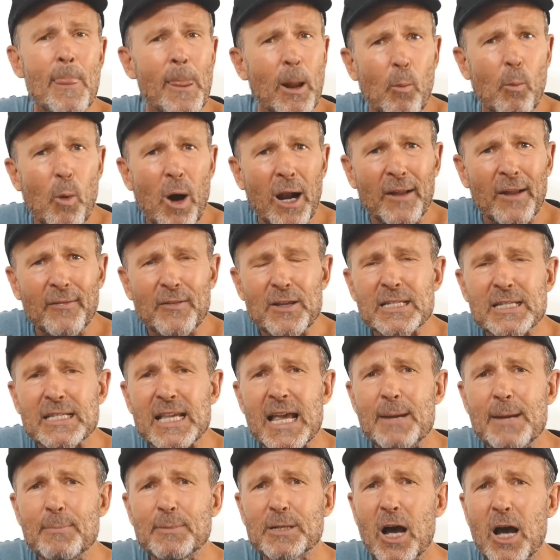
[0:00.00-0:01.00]
while at the
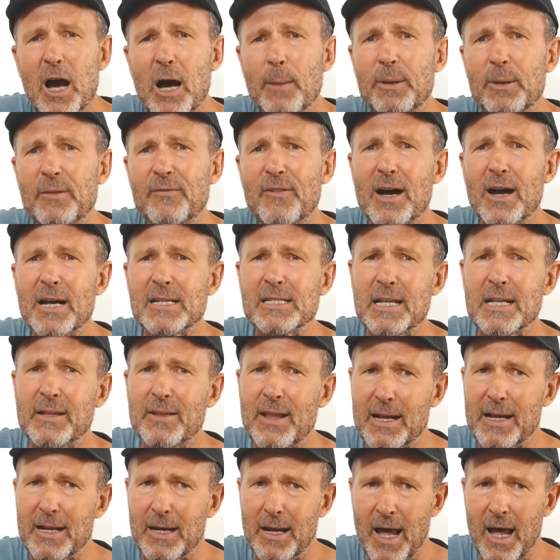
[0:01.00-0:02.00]
same time advising
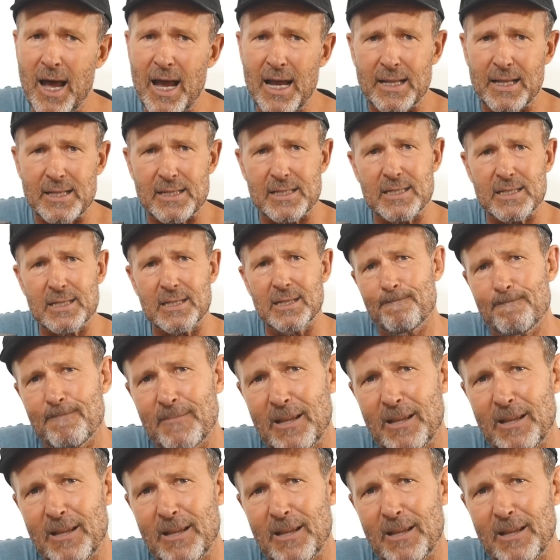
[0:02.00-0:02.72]
their clients,